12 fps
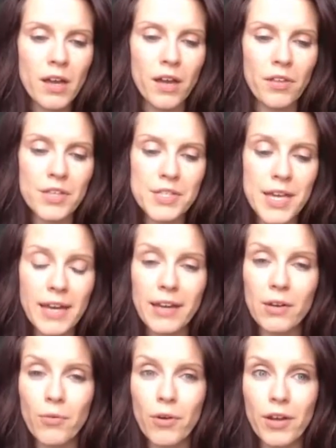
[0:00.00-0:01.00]
the
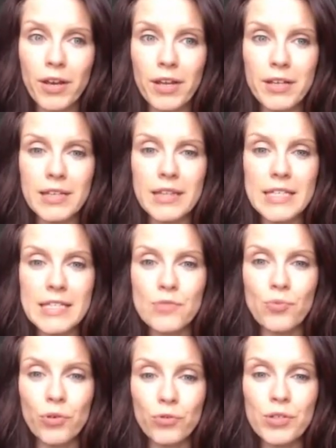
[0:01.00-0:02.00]
second one, and this is
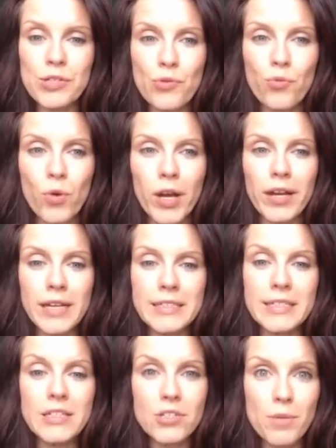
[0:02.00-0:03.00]
one reason why I
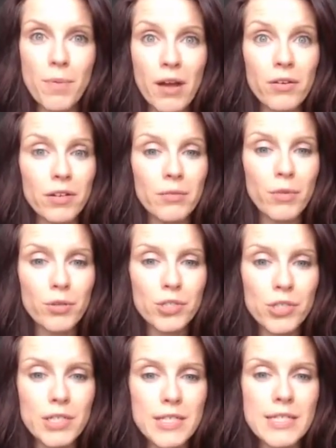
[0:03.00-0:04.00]
teach about
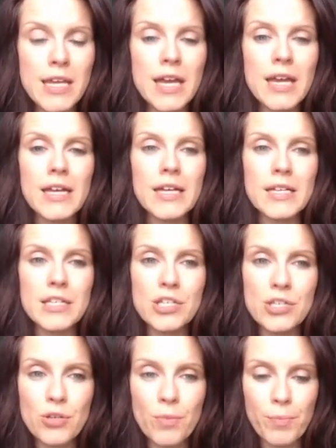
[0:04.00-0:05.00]
emotions, is
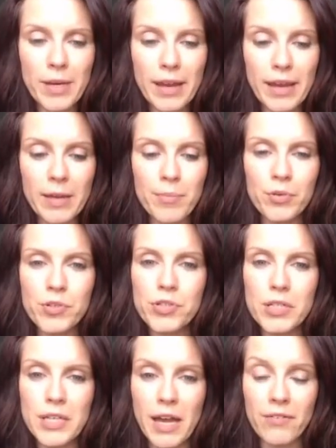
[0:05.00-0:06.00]
to be able to
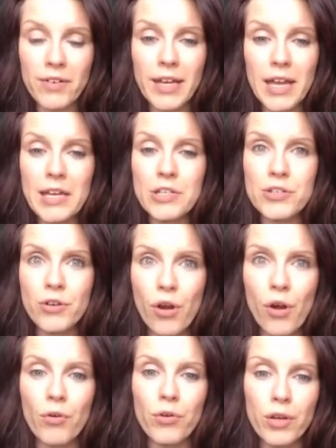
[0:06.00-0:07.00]
navigate your
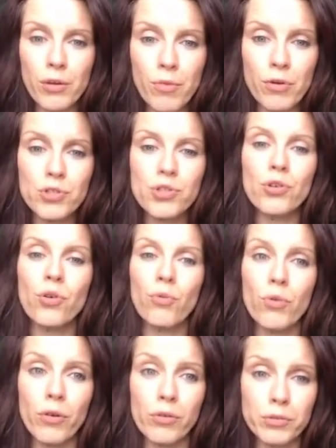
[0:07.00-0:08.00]
own emotional
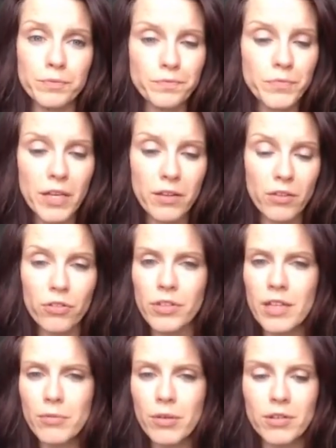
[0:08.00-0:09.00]
world. At uh, the,
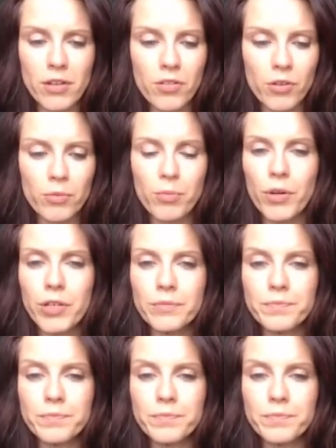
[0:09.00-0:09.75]
that the third point.